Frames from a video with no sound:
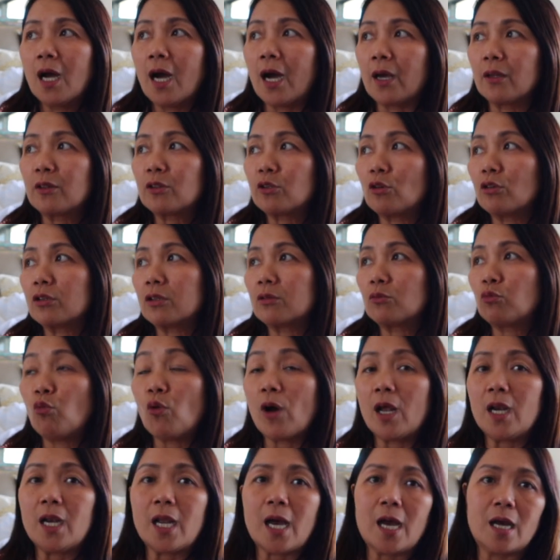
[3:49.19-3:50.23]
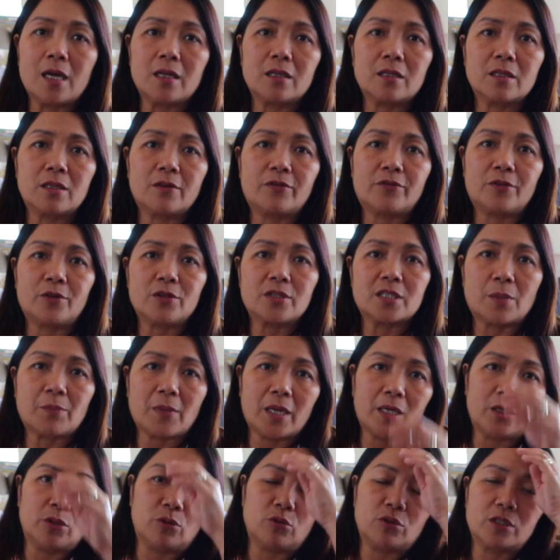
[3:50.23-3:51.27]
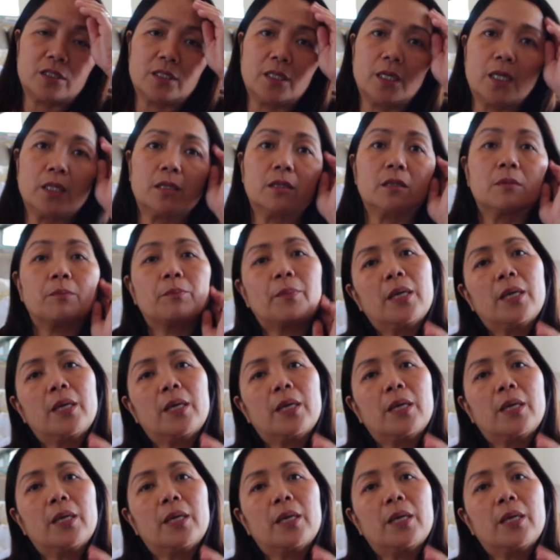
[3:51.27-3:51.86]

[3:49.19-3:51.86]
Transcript: I thought wala the first time I use it.